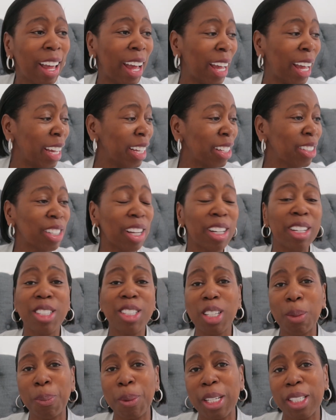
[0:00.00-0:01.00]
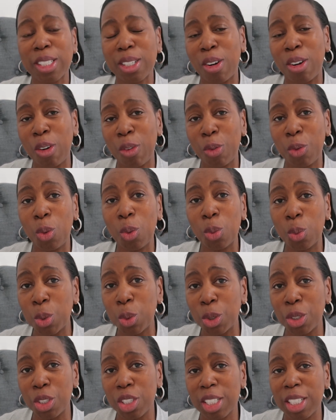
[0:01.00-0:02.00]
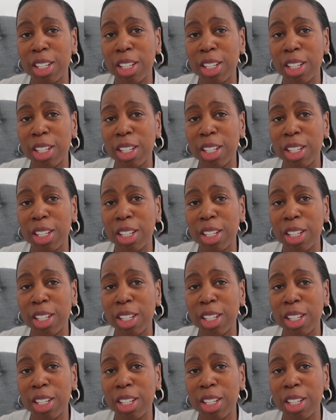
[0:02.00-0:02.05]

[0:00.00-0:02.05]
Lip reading: and a little bit of wood.